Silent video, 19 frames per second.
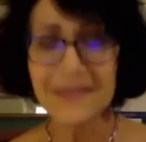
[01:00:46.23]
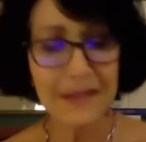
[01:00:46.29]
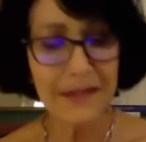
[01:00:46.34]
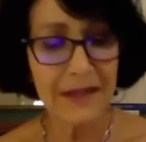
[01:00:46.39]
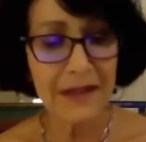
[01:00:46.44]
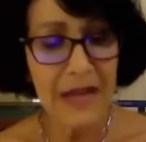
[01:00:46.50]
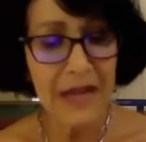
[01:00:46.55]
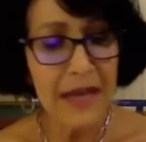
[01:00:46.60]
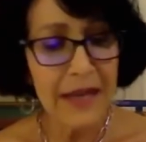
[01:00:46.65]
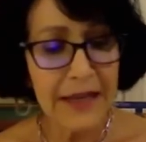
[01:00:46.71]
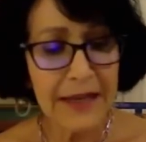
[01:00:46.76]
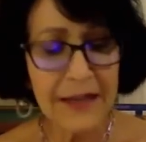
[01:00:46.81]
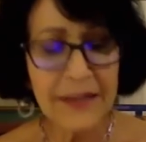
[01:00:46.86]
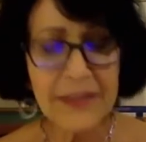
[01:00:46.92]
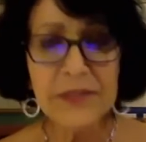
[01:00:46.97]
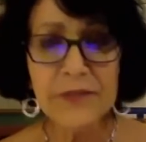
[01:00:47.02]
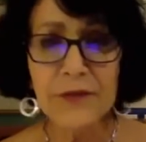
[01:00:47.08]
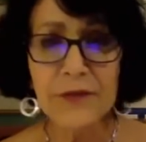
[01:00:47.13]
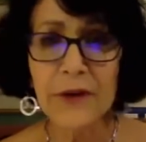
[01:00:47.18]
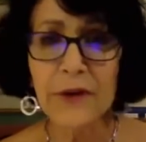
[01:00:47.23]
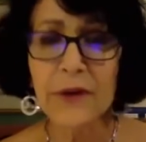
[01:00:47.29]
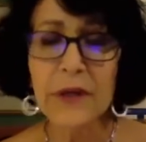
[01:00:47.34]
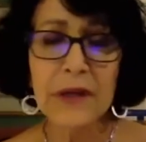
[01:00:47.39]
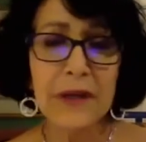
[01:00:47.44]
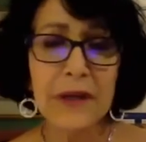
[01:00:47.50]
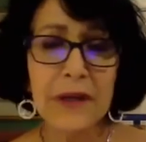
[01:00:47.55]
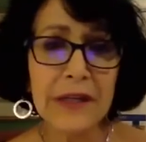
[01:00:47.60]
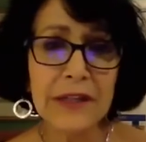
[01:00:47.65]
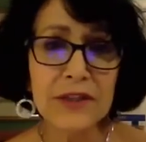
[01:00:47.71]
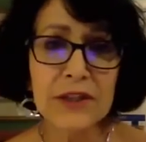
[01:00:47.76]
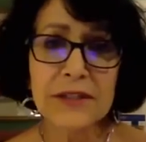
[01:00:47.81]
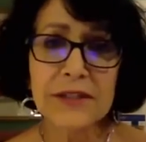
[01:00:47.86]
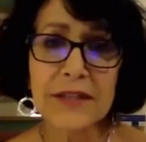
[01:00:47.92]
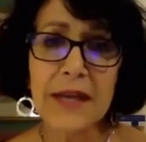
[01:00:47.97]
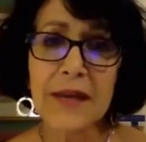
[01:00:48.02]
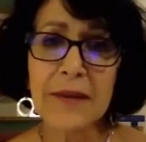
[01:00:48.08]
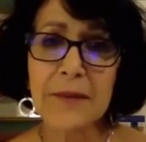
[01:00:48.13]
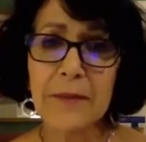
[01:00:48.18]
Yeah. He
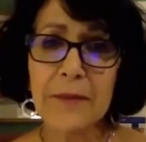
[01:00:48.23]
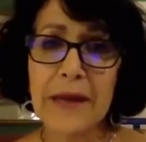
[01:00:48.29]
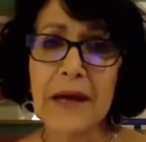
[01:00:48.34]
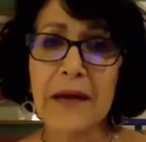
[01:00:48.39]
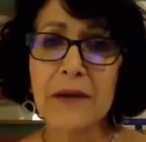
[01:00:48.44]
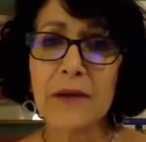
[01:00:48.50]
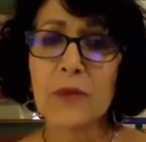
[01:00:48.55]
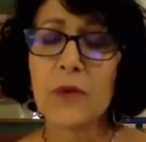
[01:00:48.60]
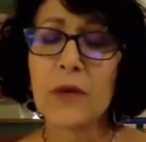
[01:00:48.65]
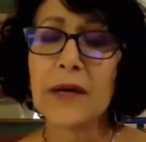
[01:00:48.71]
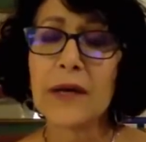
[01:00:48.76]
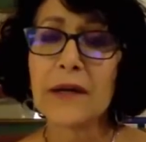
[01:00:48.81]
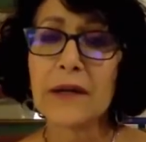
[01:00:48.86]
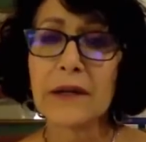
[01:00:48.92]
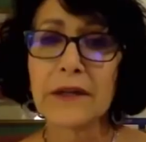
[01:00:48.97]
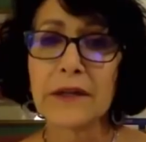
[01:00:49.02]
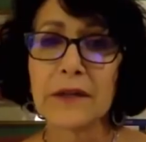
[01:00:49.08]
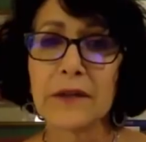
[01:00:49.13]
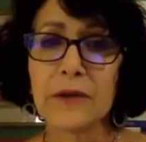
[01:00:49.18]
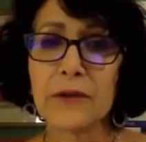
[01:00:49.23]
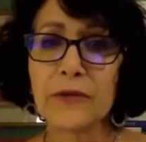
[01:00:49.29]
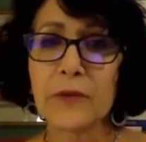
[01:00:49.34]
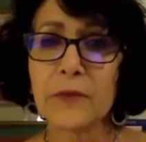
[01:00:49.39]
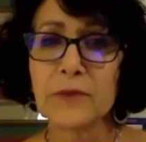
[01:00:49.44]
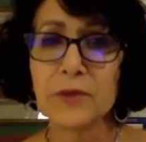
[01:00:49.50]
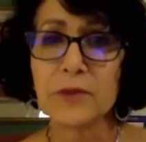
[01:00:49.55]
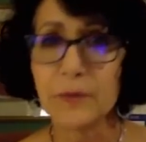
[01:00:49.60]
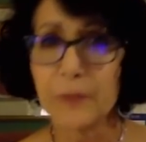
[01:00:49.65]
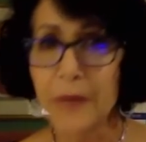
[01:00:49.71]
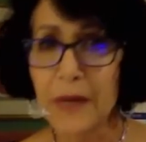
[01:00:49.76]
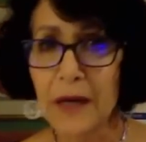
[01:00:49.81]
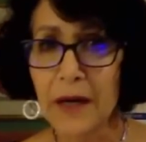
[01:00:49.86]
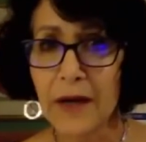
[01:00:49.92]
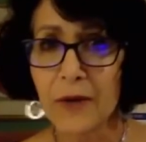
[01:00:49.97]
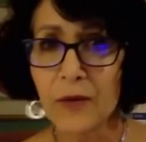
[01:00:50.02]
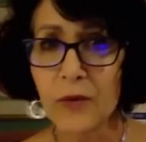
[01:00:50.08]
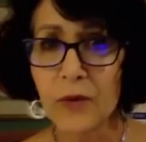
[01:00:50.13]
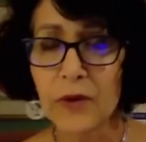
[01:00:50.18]
just came back a while ago from
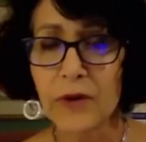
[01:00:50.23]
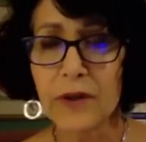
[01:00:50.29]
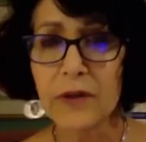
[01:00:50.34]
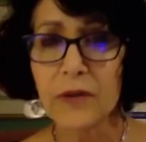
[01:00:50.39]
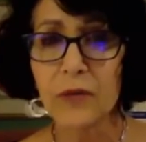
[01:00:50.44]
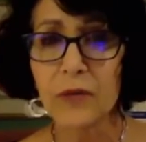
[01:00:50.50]
Dubai where